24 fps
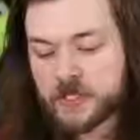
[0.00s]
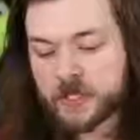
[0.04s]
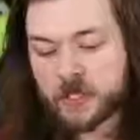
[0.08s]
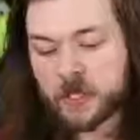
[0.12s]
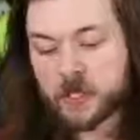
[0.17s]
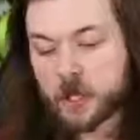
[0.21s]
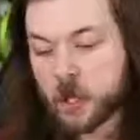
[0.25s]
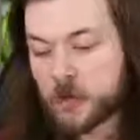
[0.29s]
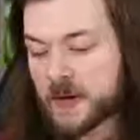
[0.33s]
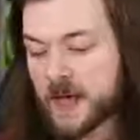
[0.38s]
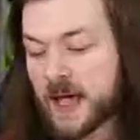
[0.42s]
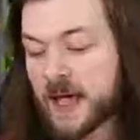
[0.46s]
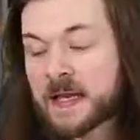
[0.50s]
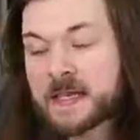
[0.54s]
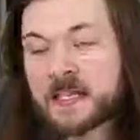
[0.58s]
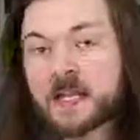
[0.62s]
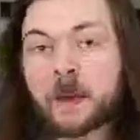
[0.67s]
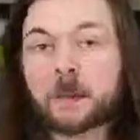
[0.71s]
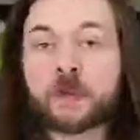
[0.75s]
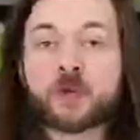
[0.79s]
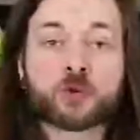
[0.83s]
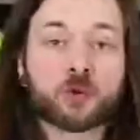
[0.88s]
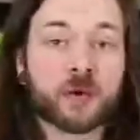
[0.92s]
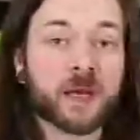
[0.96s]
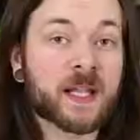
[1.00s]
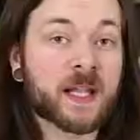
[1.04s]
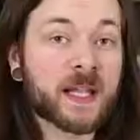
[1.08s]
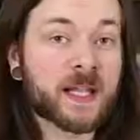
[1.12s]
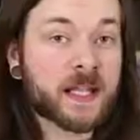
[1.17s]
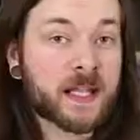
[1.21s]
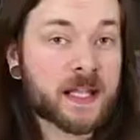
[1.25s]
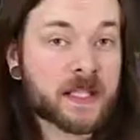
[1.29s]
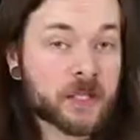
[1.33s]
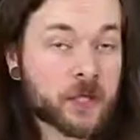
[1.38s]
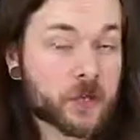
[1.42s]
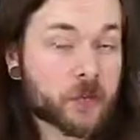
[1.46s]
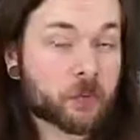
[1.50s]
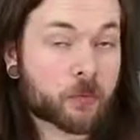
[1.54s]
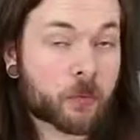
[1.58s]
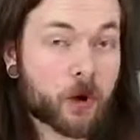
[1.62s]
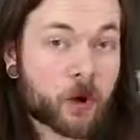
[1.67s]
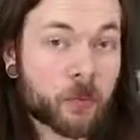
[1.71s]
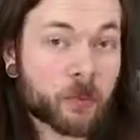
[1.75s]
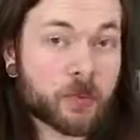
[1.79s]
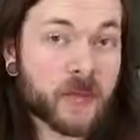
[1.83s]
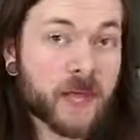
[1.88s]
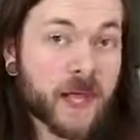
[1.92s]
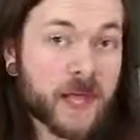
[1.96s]
so you don't end up drilling into the
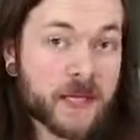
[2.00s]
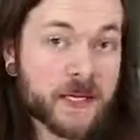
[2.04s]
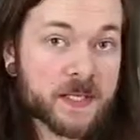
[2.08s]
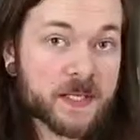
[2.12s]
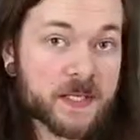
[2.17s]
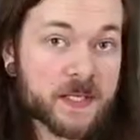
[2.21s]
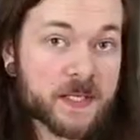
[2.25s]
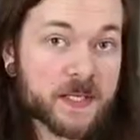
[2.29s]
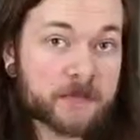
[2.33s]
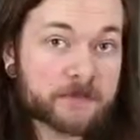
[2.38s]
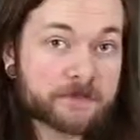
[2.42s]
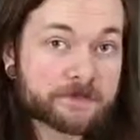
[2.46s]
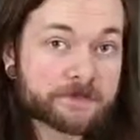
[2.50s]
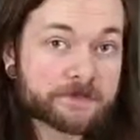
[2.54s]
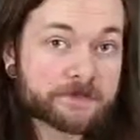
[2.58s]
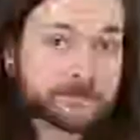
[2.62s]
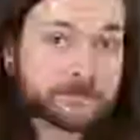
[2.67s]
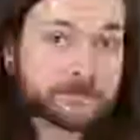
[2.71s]
wrong place.